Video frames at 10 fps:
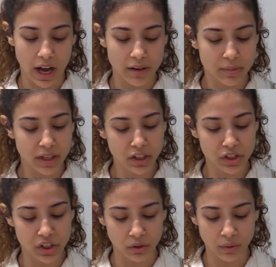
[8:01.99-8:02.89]
I'm speaking
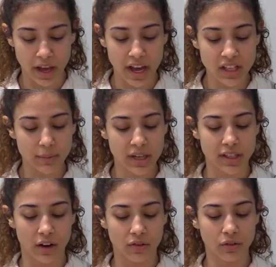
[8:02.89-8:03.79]
to you and to
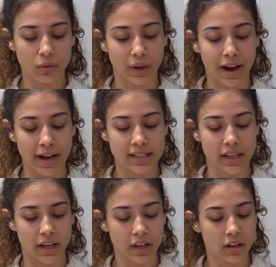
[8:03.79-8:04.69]
myself when I
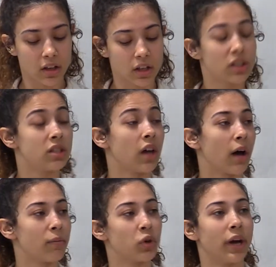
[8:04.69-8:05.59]
say,
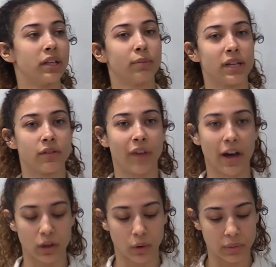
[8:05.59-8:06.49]
stop trying to place a
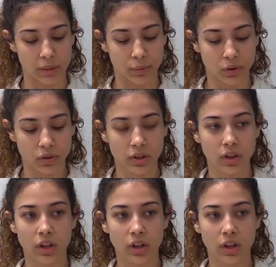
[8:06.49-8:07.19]
value on people.